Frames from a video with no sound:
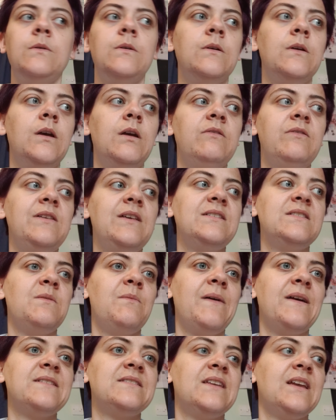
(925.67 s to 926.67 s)
I feel that's the
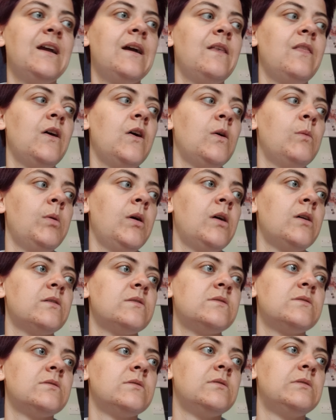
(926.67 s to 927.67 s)
best thing out of the whole
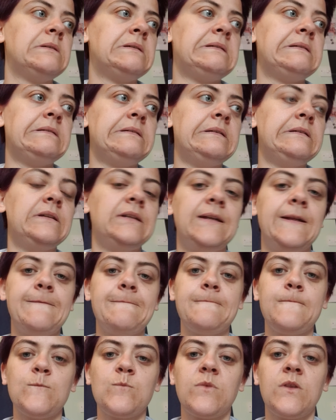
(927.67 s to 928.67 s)
box.
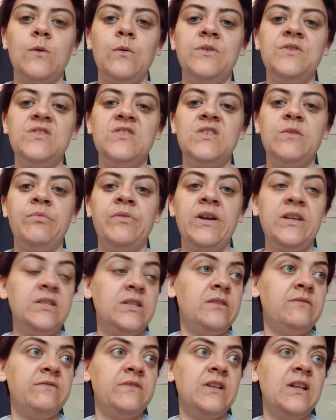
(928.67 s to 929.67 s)
Which is
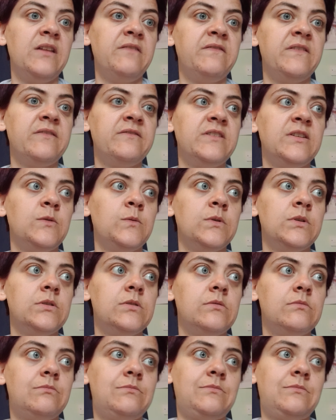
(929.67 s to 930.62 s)
depressing for nearly 50 quid.